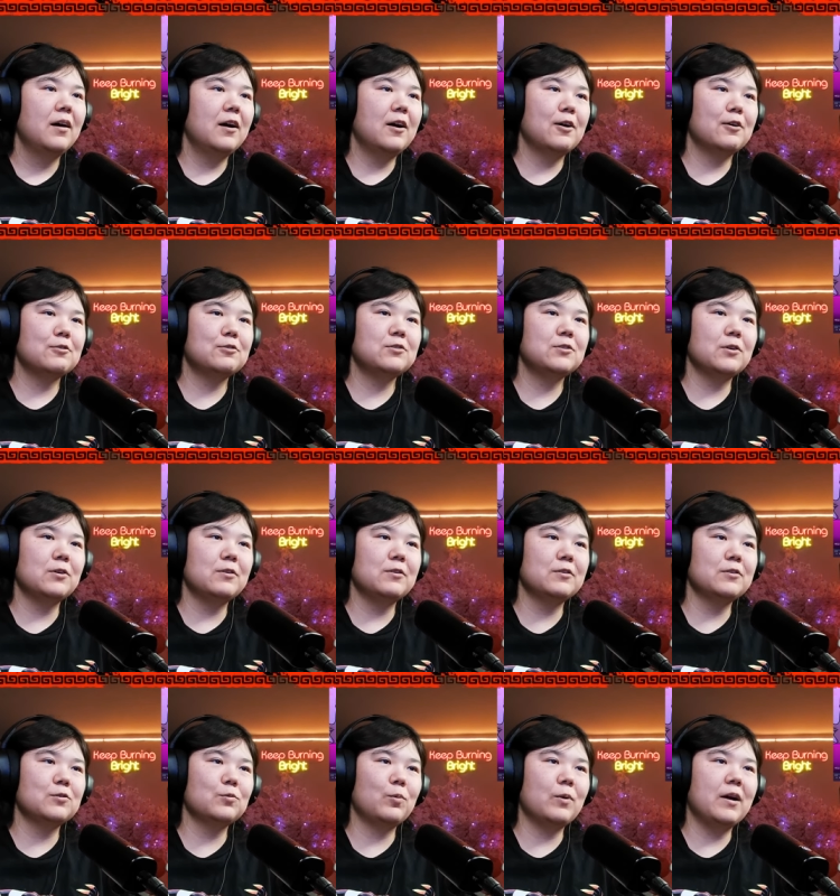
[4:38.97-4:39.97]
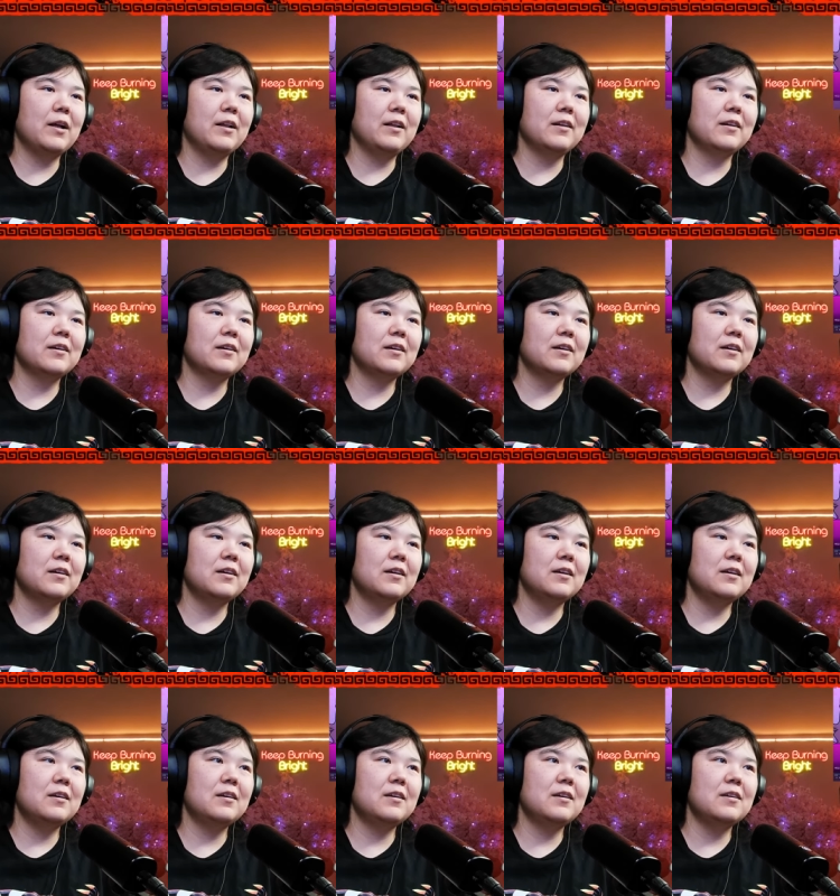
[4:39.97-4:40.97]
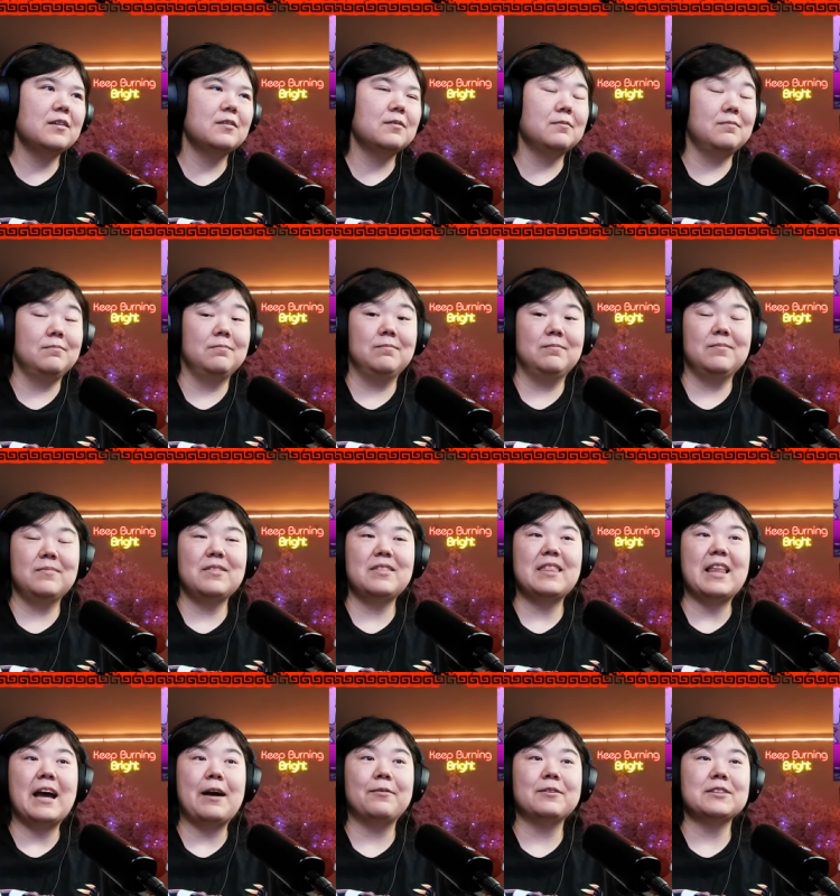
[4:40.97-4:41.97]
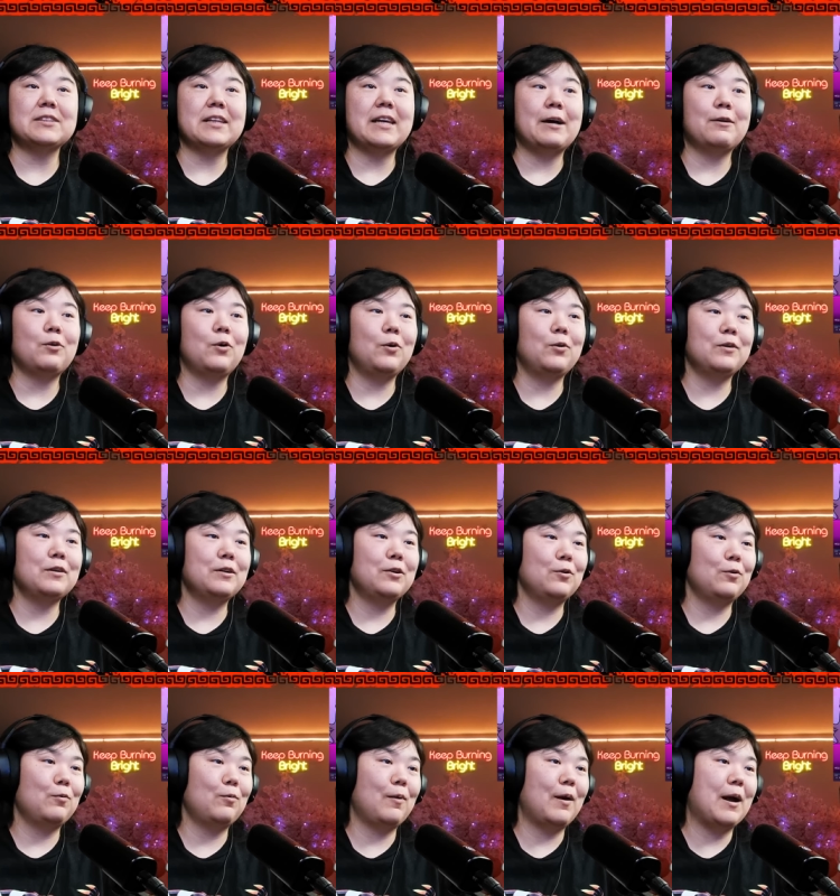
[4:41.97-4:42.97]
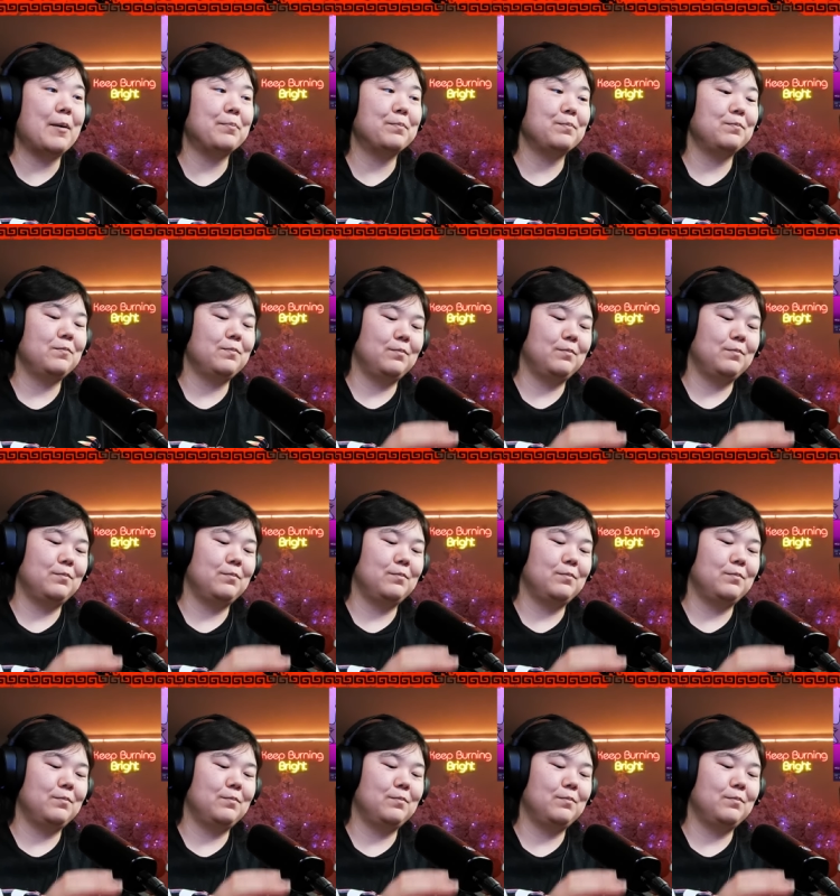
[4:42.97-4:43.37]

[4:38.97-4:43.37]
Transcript: Our souls will... That was loud. Holy crap.